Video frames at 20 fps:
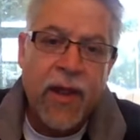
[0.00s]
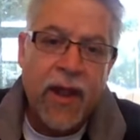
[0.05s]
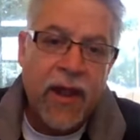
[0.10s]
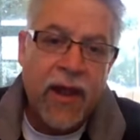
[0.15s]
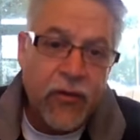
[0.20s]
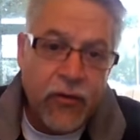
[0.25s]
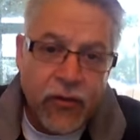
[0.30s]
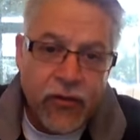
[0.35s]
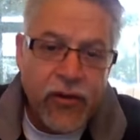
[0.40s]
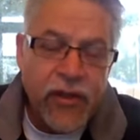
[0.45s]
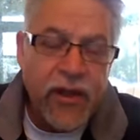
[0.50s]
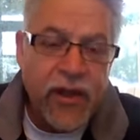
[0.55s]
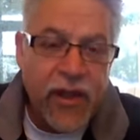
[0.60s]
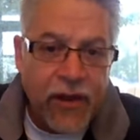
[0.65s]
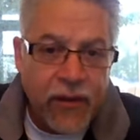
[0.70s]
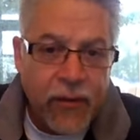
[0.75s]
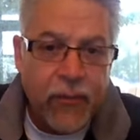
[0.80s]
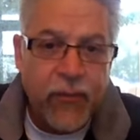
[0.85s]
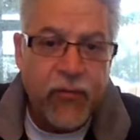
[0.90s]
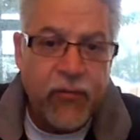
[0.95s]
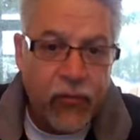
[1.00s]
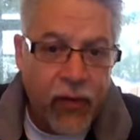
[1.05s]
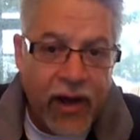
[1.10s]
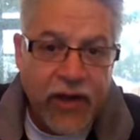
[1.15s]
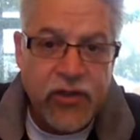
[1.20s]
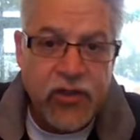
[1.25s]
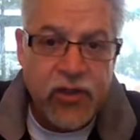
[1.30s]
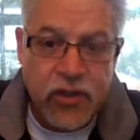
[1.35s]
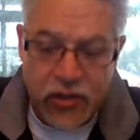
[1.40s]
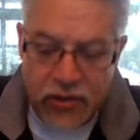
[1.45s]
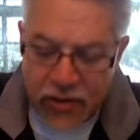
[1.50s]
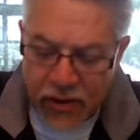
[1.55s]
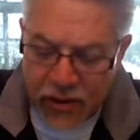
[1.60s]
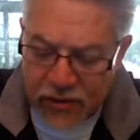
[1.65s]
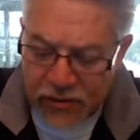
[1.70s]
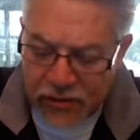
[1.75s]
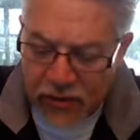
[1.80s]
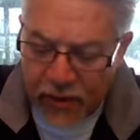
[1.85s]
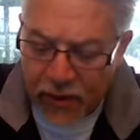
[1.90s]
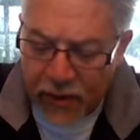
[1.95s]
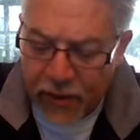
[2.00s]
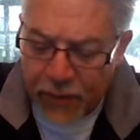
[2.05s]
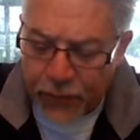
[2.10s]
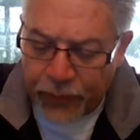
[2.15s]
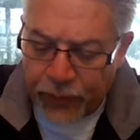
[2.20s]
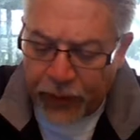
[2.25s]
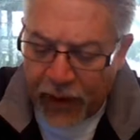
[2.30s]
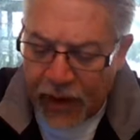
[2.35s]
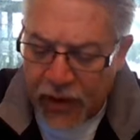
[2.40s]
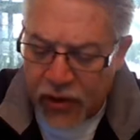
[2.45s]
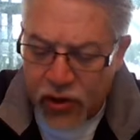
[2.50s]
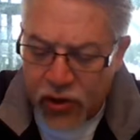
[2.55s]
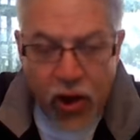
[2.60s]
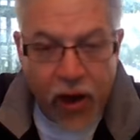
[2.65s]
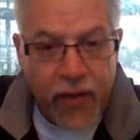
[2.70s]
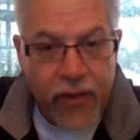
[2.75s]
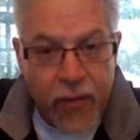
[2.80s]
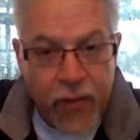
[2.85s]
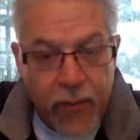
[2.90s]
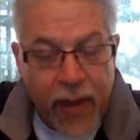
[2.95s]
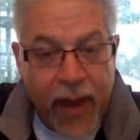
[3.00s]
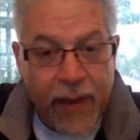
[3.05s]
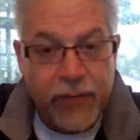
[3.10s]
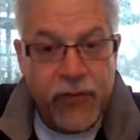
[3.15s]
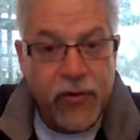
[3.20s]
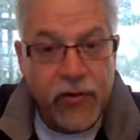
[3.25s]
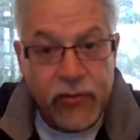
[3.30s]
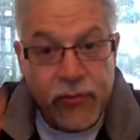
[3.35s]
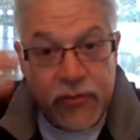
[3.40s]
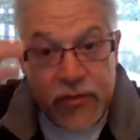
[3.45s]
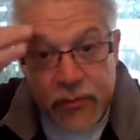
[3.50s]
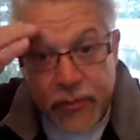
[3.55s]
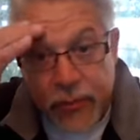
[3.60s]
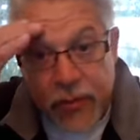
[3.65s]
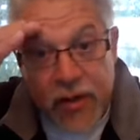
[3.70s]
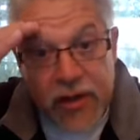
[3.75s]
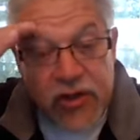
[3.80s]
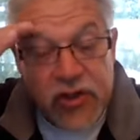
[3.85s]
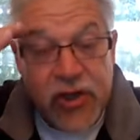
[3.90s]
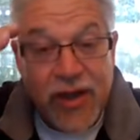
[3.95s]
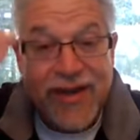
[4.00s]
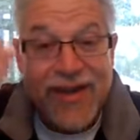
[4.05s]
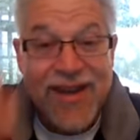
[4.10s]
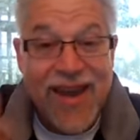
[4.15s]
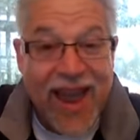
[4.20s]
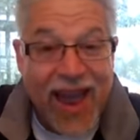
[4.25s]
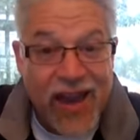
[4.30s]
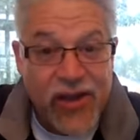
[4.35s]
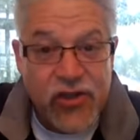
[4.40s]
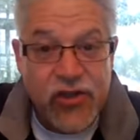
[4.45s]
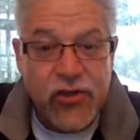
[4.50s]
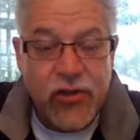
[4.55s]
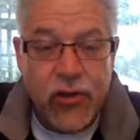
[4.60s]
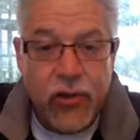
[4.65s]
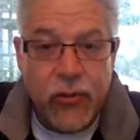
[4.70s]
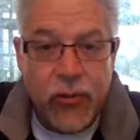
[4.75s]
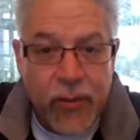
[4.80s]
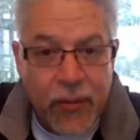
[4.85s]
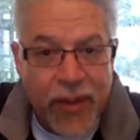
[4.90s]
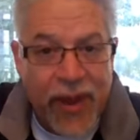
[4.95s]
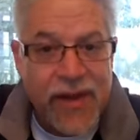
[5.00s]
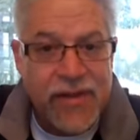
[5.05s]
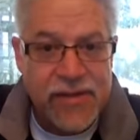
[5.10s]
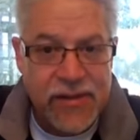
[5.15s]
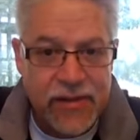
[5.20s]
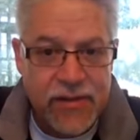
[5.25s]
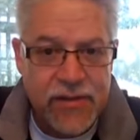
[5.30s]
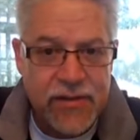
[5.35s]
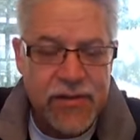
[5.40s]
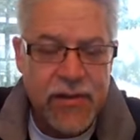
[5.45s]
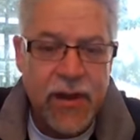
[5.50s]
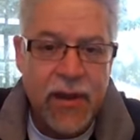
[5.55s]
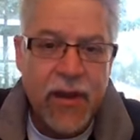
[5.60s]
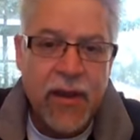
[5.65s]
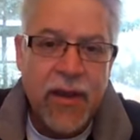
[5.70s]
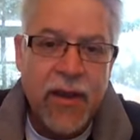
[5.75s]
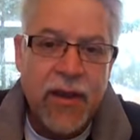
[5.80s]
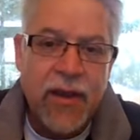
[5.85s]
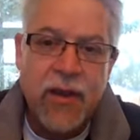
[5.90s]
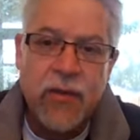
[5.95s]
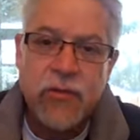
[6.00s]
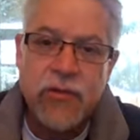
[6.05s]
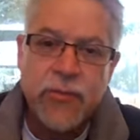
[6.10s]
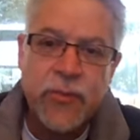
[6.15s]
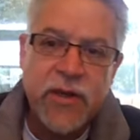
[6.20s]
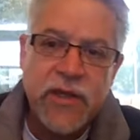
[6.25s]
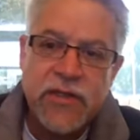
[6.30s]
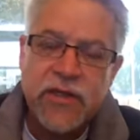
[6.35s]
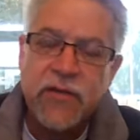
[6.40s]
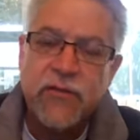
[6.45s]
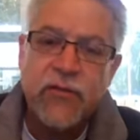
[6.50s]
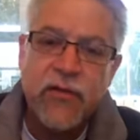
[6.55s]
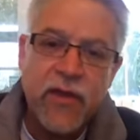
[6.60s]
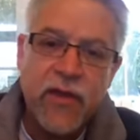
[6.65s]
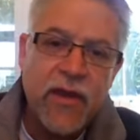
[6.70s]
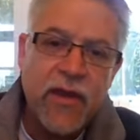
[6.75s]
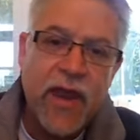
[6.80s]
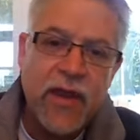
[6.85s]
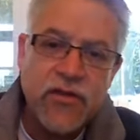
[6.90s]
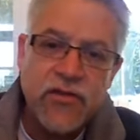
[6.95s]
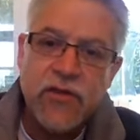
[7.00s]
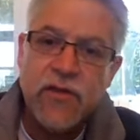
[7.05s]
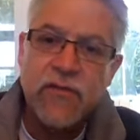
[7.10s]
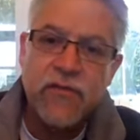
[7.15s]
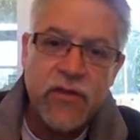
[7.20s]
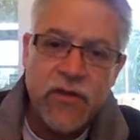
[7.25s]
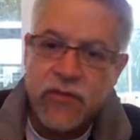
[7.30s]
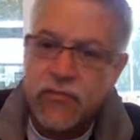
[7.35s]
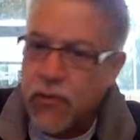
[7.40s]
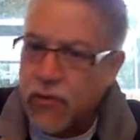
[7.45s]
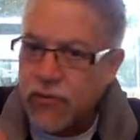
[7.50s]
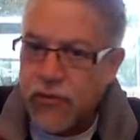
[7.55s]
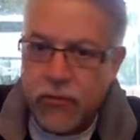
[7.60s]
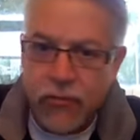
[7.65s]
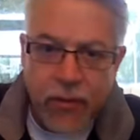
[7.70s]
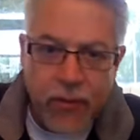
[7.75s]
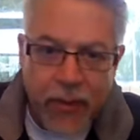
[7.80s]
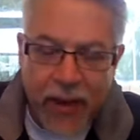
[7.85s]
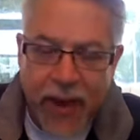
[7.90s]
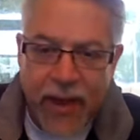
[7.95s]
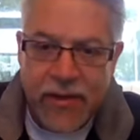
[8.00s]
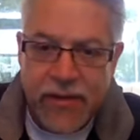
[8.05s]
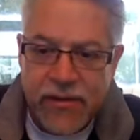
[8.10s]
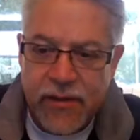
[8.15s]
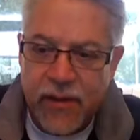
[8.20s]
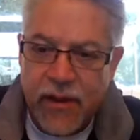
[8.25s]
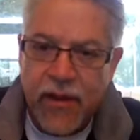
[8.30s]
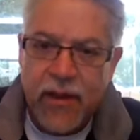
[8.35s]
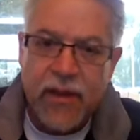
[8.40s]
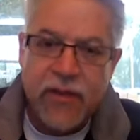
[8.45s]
an earthly kingdom of righteousness and john the baptist was preaching national repentance he was preaching for the nation of Israel to repent.